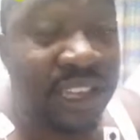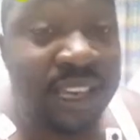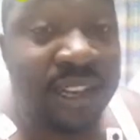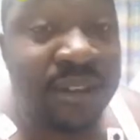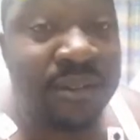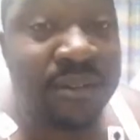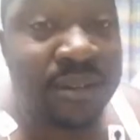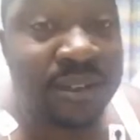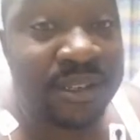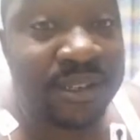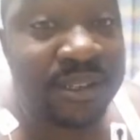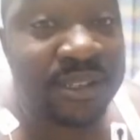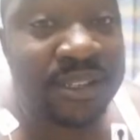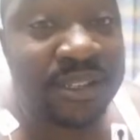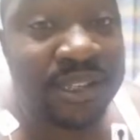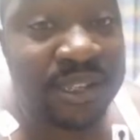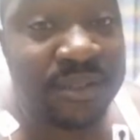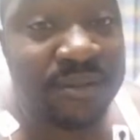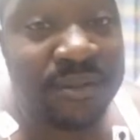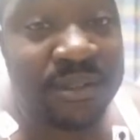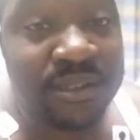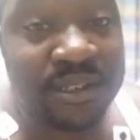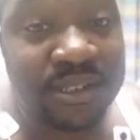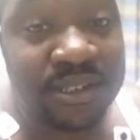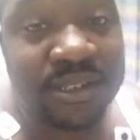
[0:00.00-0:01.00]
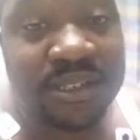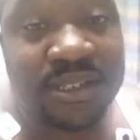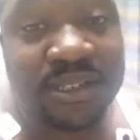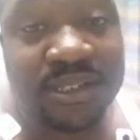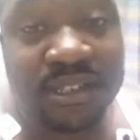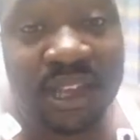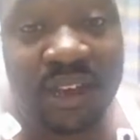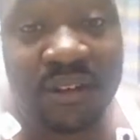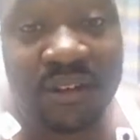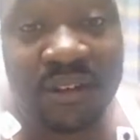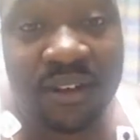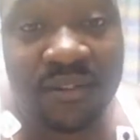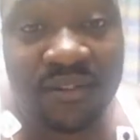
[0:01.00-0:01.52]
it was it was
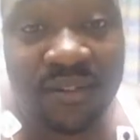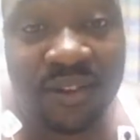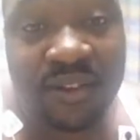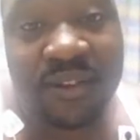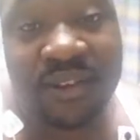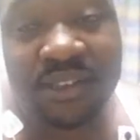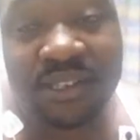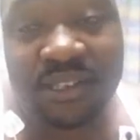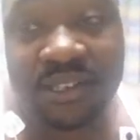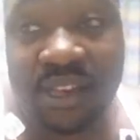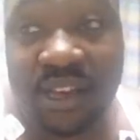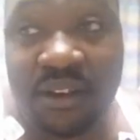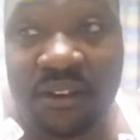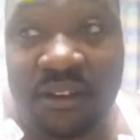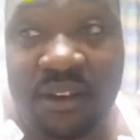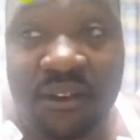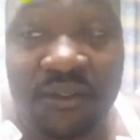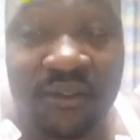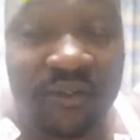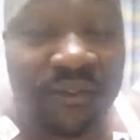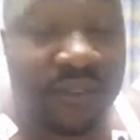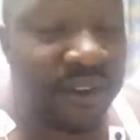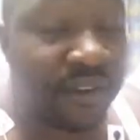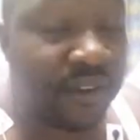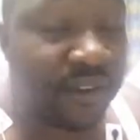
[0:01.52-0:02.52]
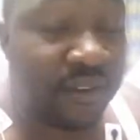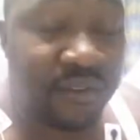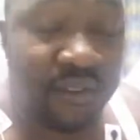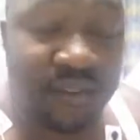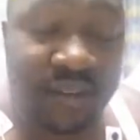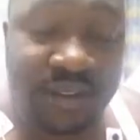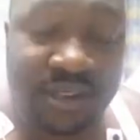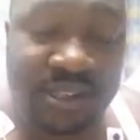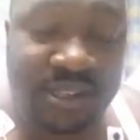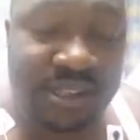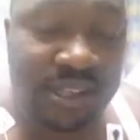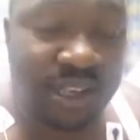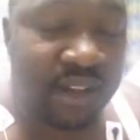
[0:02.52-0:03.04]
scary, very scary, very
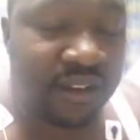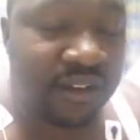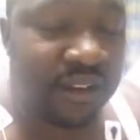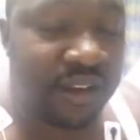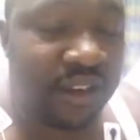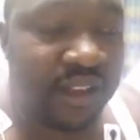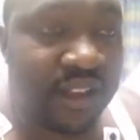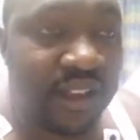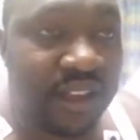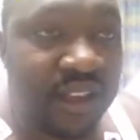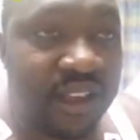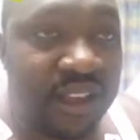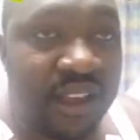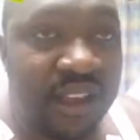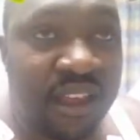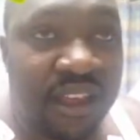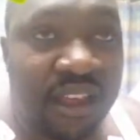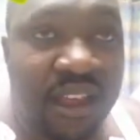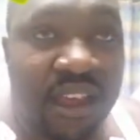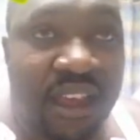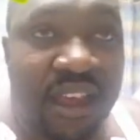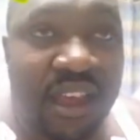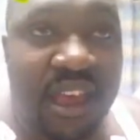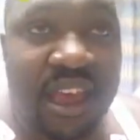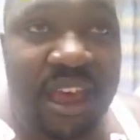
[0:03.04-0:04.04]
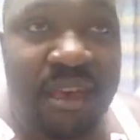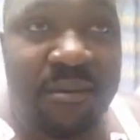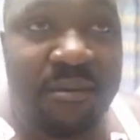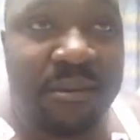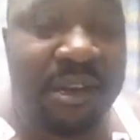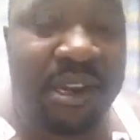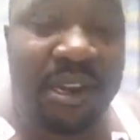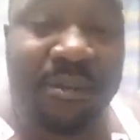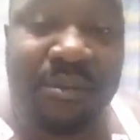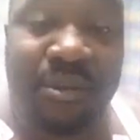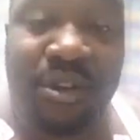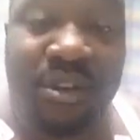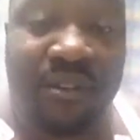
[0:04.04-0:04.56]
very scary. I
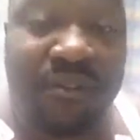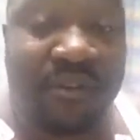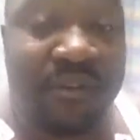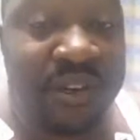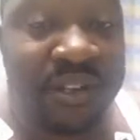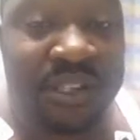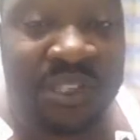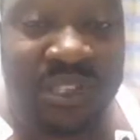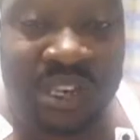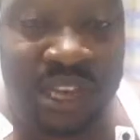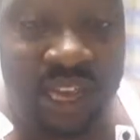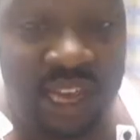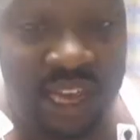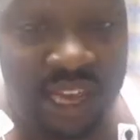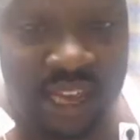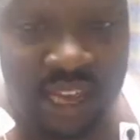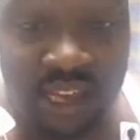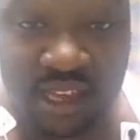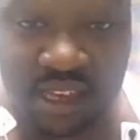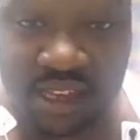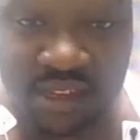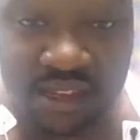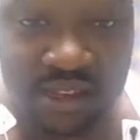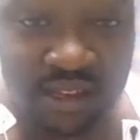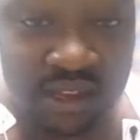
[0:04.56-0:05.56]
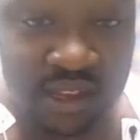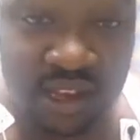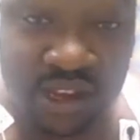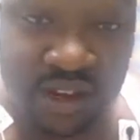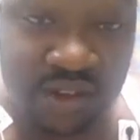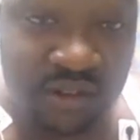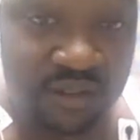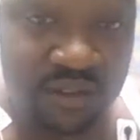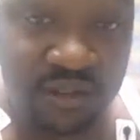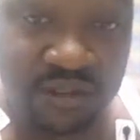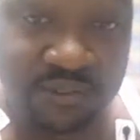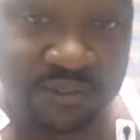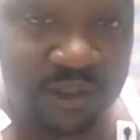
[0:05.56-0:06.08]
mean, I'm not afraid to die at
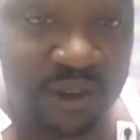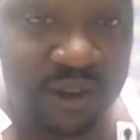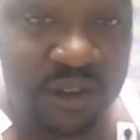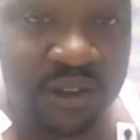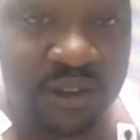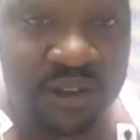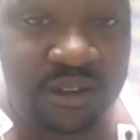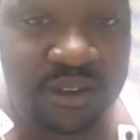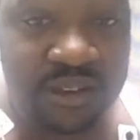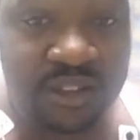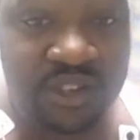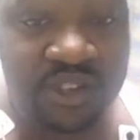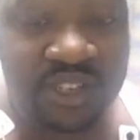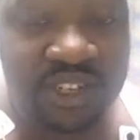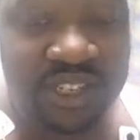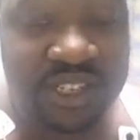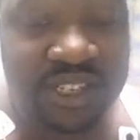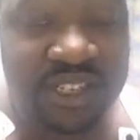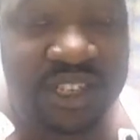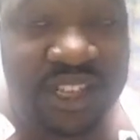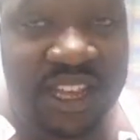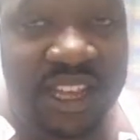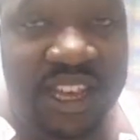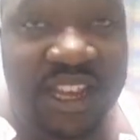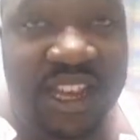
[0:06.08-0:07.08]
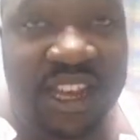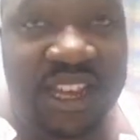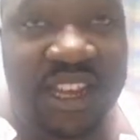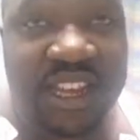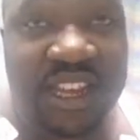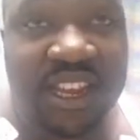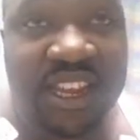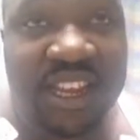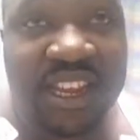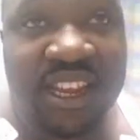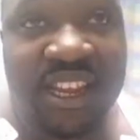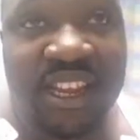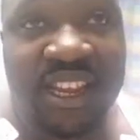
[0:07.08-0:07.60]
all. I'm not. It's just that,
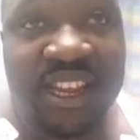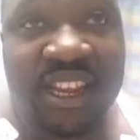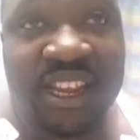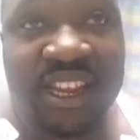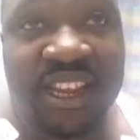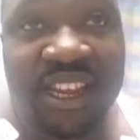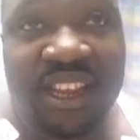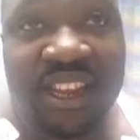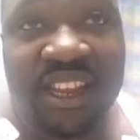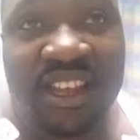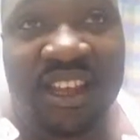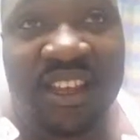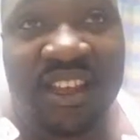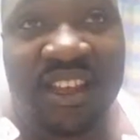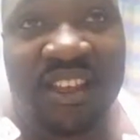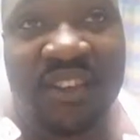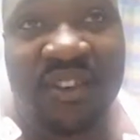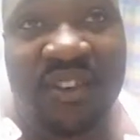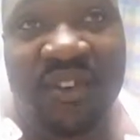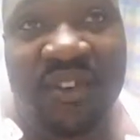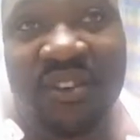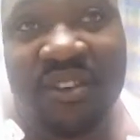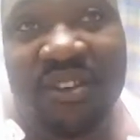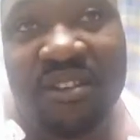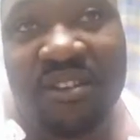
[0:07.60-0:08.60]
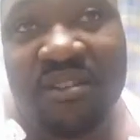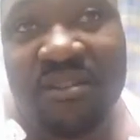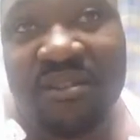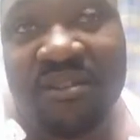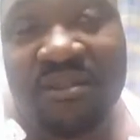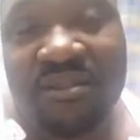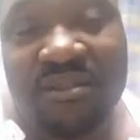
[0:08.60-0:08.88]
you know,